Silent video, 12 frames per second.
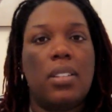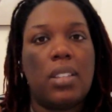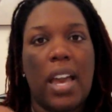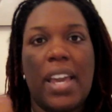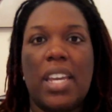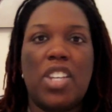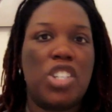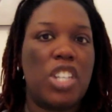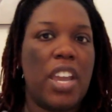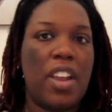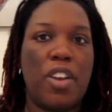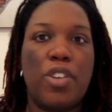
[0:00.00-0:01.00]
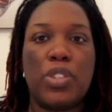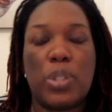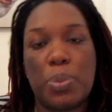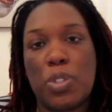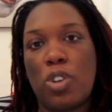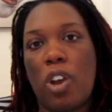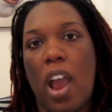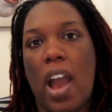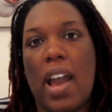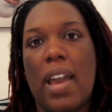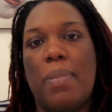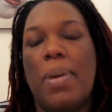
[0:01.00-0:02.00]
Like, share,
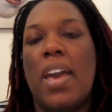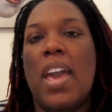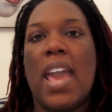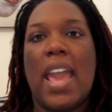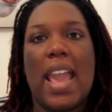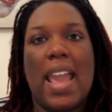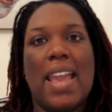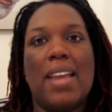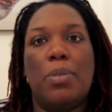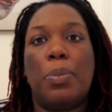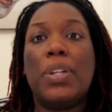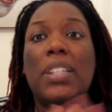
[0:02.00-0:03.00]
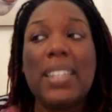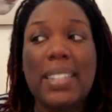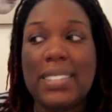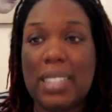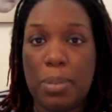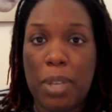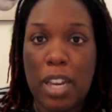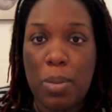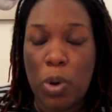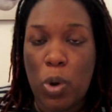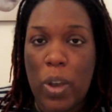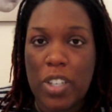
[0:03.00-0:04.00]
subscribe, and please send me any
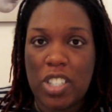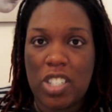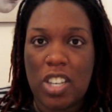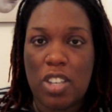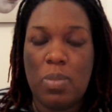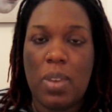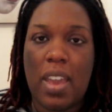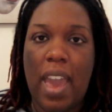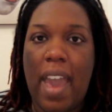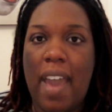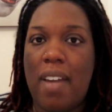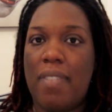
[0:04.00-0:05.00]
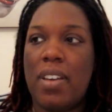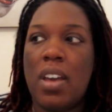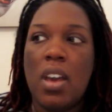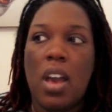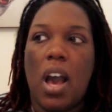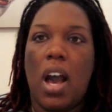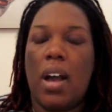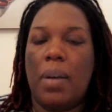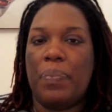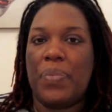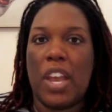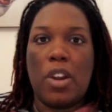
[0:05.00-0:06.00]
more questions that you may have.
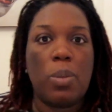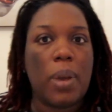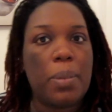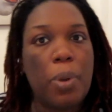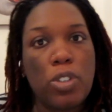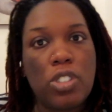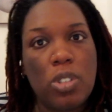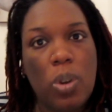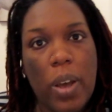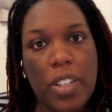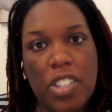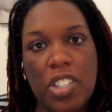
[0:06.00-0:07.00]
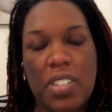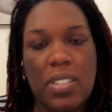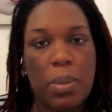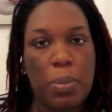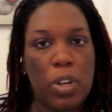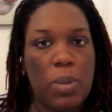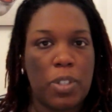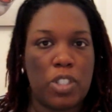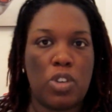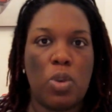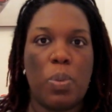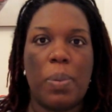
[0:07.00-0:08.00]
I don't mind personal questions. I'm pretty much
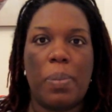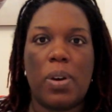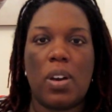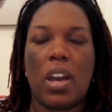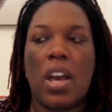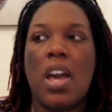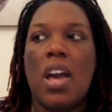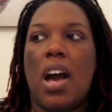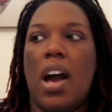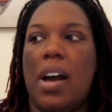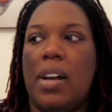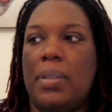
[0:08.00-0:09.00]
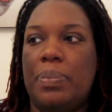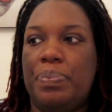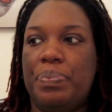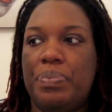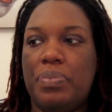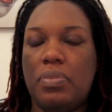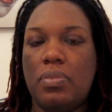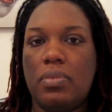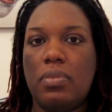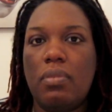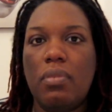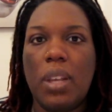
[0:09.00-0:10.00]
an open book,
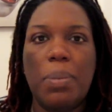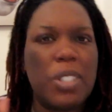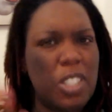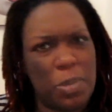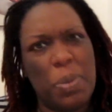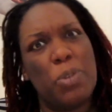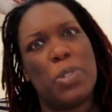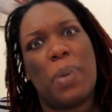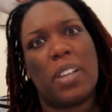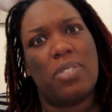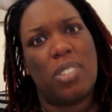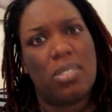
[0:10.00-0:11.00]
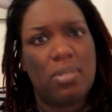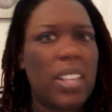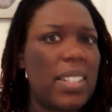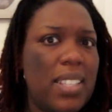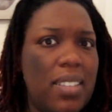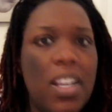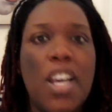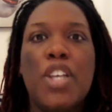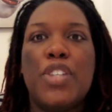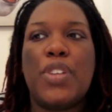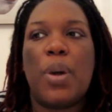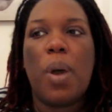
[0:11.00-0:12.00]
but just be respectful. That's it.
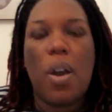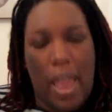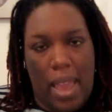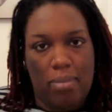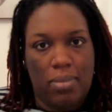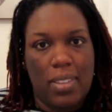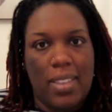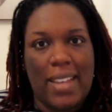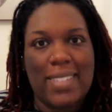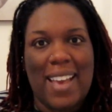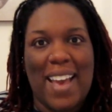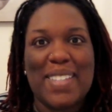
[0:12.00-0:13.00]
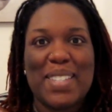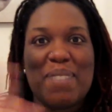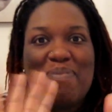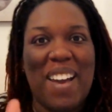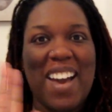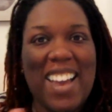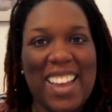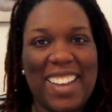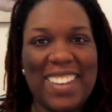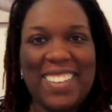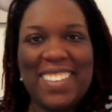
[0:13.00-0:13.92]
So, okay. Thanks, guys. Bye.